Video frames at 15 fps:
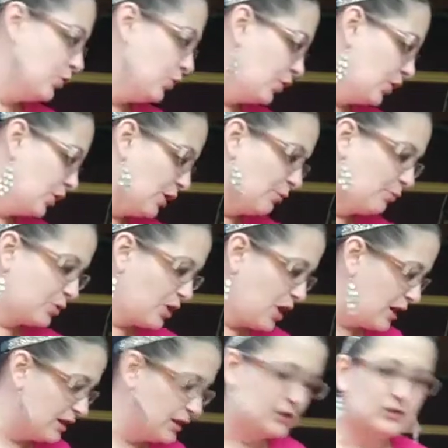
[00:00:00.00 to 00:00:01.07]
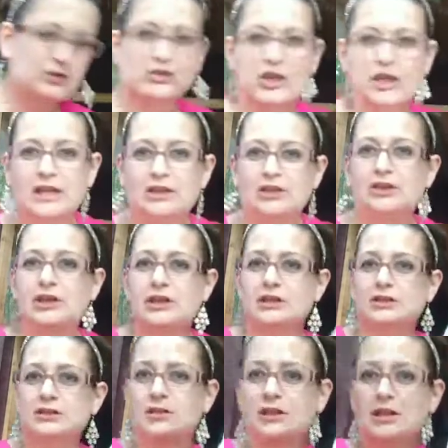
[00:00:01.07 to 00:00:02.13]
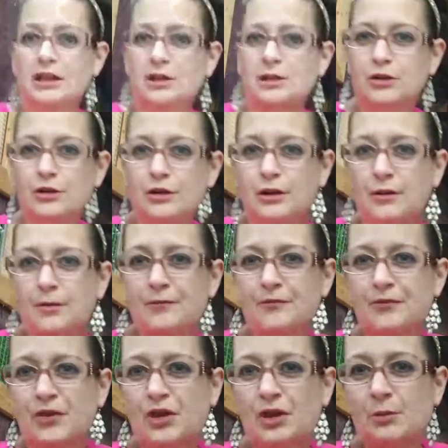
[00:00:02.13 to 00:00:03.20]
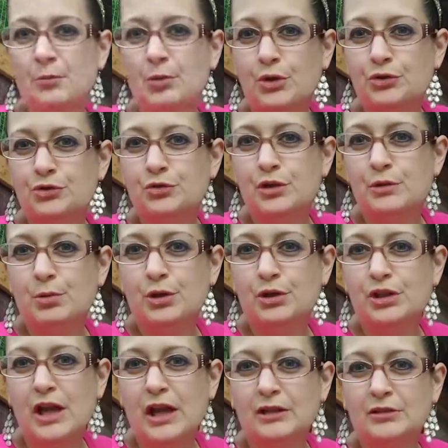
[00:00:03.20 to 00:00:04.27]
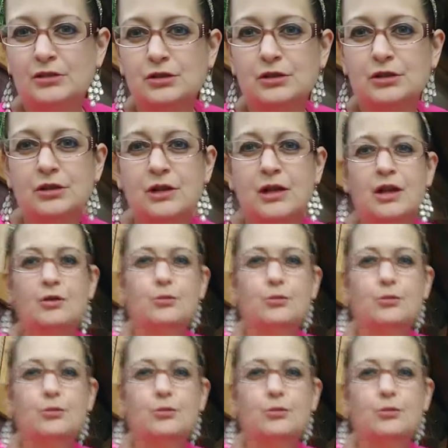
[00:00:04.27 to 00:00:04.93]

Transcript: or products like this here, poultry protector,